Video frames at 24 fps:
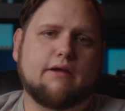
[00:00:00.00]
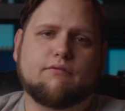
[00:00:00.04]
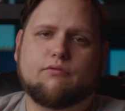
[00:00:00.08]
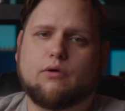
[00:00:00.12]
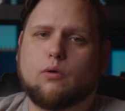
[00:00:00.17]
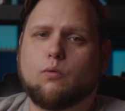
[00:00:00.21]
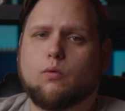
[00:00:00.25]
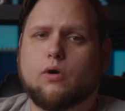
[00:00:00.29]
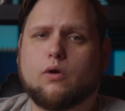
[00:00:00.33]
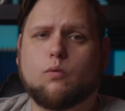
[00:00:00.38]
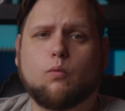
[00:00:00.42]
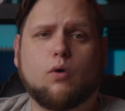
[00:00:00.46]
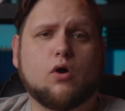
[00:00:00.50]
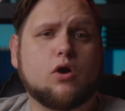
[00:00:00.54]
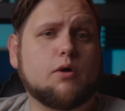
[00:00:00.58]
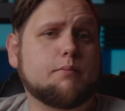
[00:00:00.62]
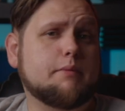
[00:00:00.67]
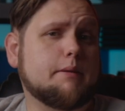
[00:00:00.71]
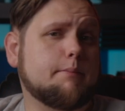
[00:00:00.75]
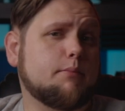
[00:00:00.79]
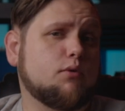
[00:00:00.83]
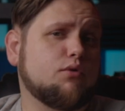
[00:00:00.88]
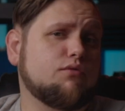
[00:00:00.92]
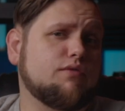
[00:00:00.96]
everyone, welcome
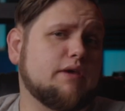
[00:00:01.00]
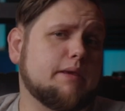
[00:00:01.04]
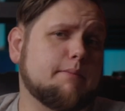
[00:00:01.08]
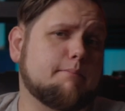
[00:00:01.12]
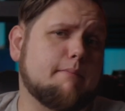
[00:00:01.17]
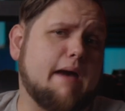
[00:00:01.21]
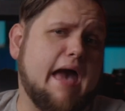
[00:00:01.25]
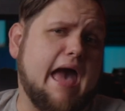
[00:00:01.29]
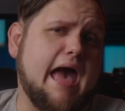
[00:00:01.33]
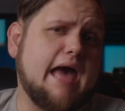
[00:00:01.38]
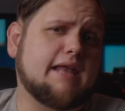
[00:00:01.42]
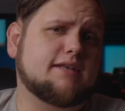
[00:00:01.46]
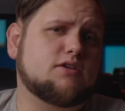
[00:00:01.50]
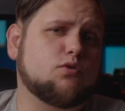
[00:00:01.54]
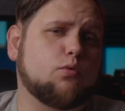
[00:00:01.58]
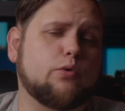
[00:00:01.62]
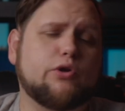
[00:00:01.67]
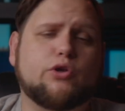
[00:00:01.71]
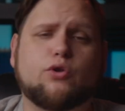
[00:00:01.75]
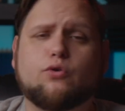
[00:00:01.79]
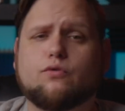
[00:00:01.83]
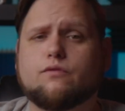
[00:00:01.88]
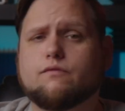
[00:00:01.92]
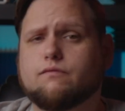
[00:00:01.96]
to Moving Matt. We
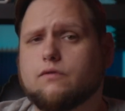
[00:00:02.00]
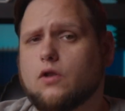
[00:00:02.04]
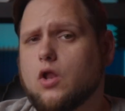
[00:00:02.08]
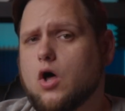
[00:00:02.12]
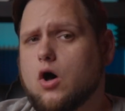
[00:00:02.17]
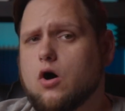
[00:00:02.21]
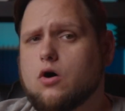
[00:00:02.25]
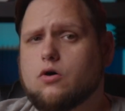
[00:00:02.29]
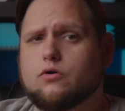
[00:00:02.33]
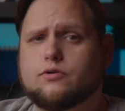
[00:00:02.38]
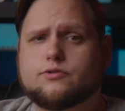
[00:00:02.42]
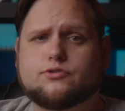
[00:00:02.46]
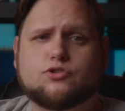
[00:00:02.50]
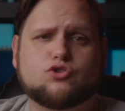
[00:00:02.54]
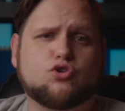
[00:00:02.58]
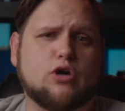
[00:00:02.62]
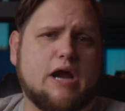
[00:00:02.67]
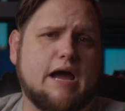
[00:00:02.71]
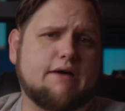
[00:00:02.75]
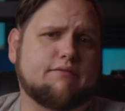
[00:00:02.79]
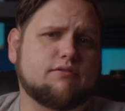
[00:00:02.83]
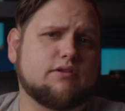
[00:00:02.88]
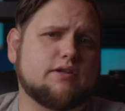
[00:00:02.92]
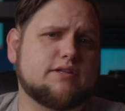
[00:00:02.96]
do vlogs,
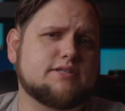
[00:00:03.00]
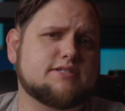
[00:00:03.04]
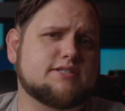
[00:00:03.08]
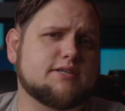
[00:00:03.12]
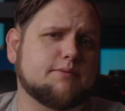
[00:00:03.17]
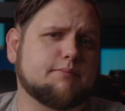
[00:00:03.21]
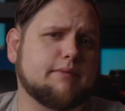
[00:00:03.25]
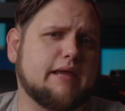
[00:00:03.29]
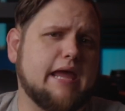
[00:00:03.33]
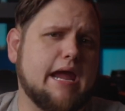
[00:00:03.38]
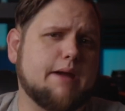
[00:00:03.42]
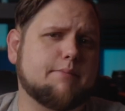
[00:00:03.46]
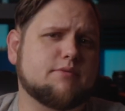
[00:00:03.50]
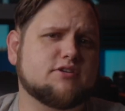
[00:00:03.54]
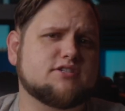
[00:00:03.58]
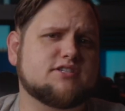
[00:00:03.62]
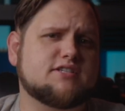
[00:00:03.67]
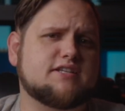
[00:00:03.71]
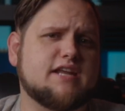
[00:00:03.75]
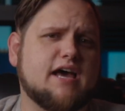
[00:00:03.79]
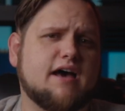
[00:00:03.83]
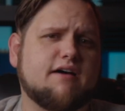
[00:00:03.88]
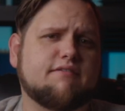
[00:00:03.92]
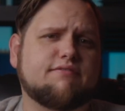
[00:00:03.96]
travel, and some camera
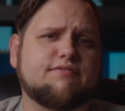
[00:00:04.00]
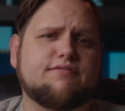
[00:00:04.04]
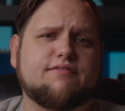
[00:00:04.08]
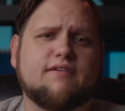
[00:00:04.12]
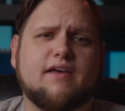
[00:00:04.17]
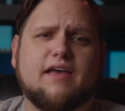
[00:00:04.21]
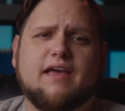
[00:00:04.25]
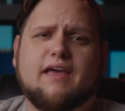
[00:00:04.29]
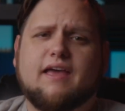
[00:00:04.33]
stuff.